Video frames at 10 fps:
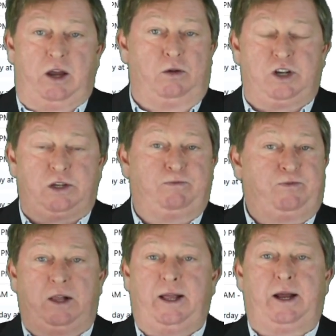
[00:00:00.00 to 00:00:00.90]
You just
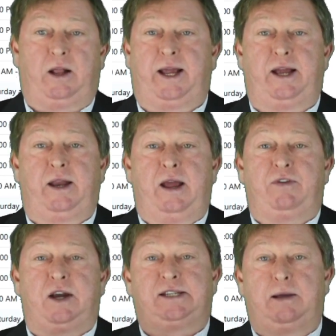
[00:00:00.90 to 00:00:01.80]
fill it all in.
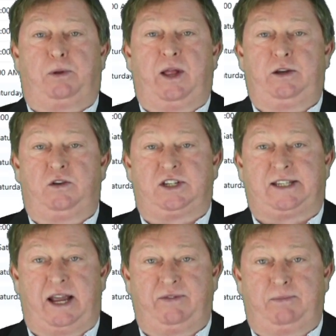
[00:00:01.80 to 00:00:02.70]
Very simple. And you
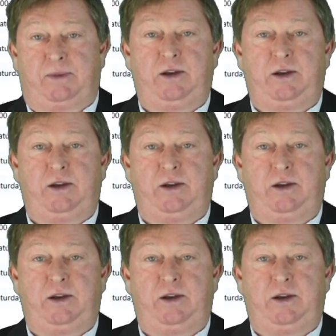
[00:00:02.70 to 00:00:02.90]
just save it. And